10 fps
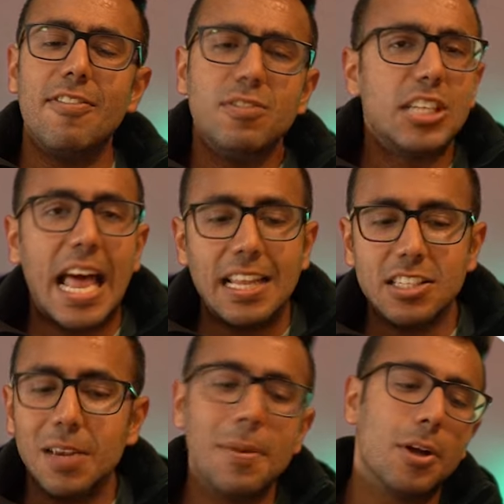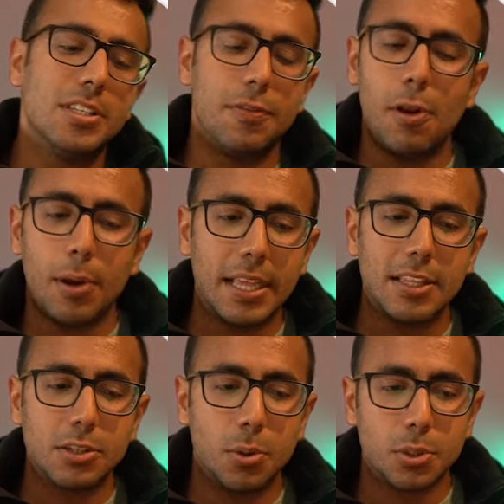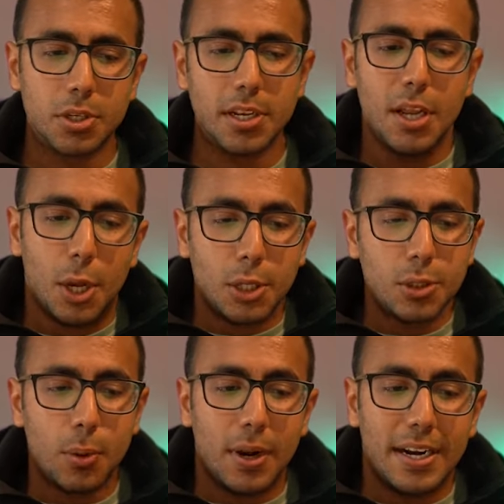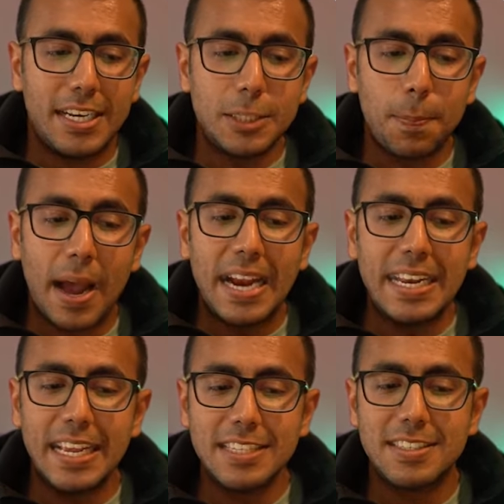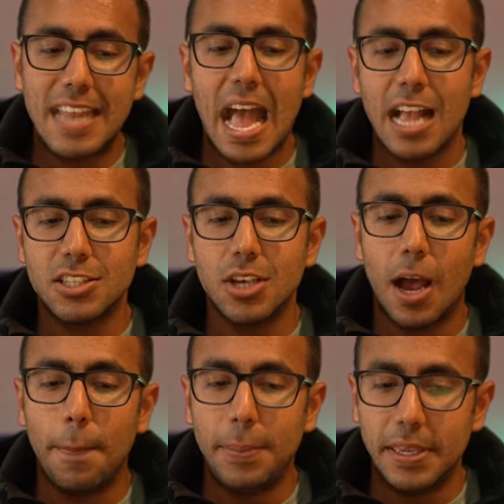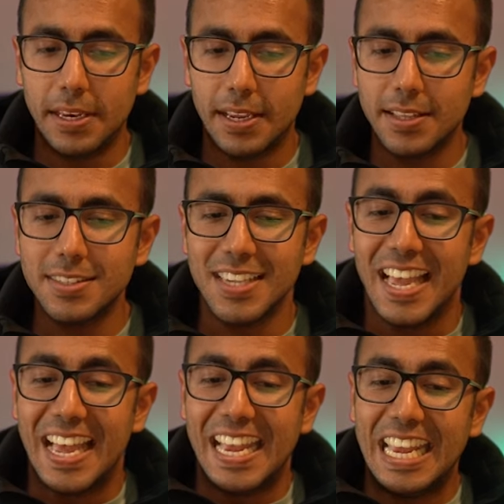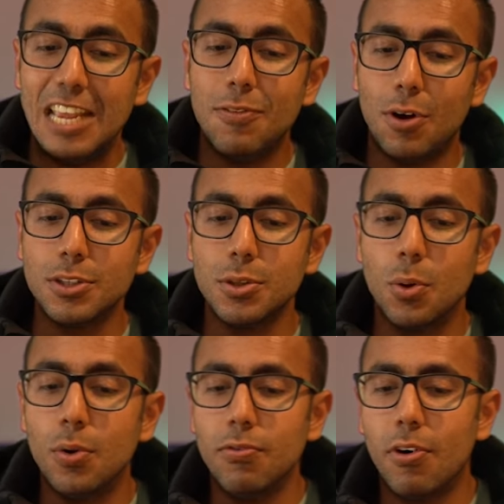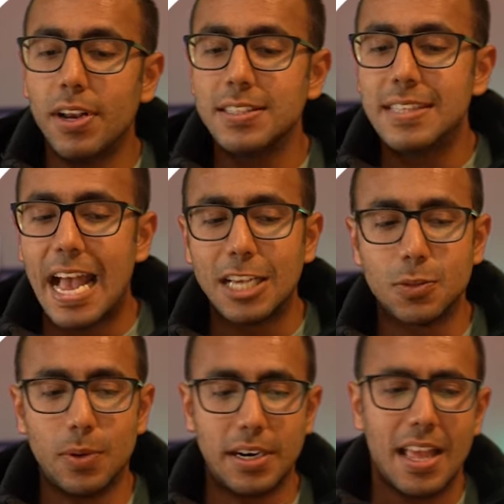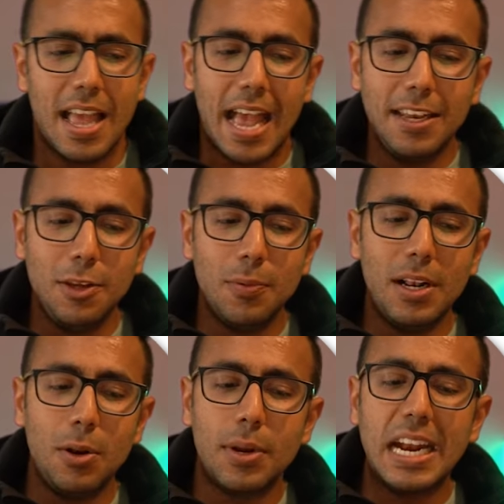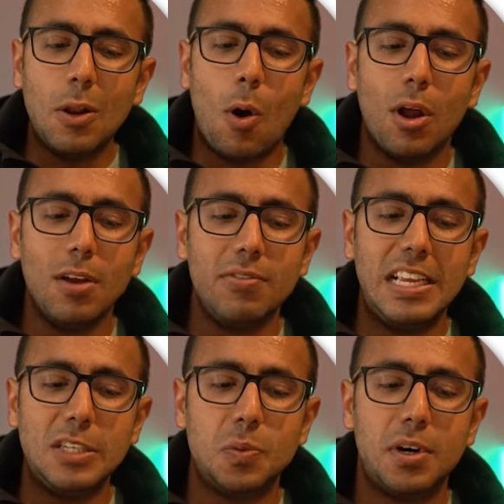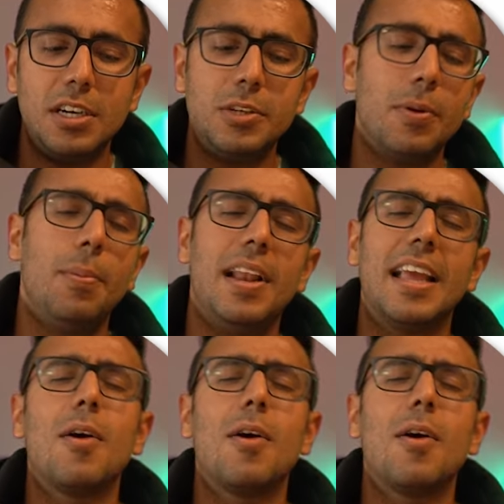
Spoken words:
challenging, because if you look at this question, so despite his dash appearance, he was known for his dash wit. And you will look at all of these words, you will be like,